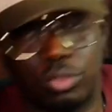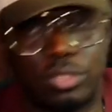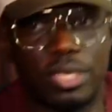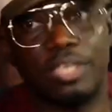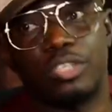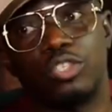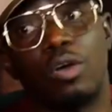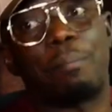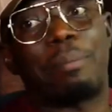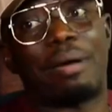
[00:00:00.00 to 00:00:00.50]

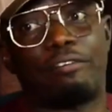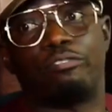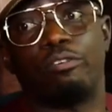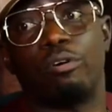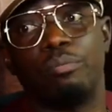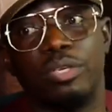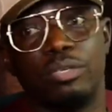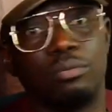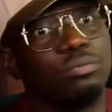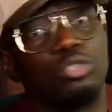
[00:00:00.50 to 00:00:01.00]
To say he's
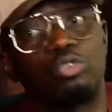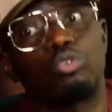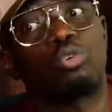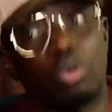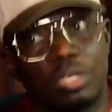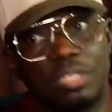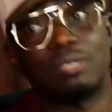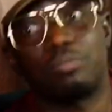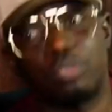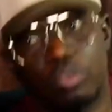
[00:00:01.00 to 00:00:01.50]
not
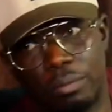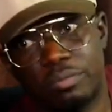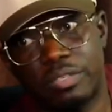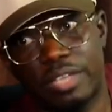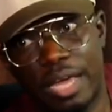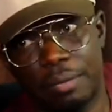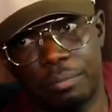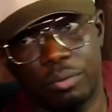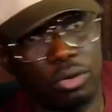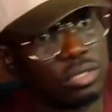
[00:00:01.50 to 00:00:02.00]
performing, we should cut
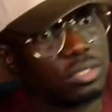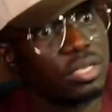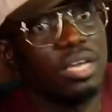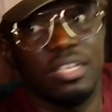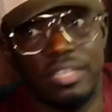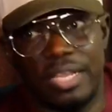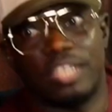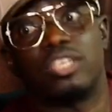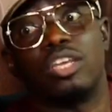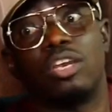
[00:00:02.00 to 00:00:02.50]
him some slack,
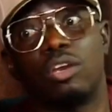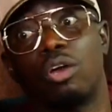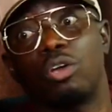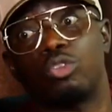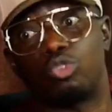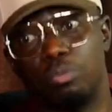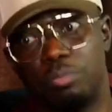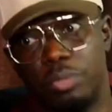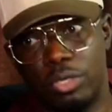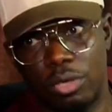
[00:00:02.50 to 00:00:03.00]
because
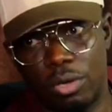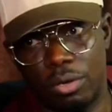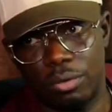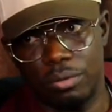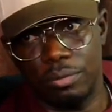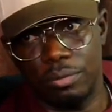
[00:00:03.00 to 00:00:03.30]
there's a lot to be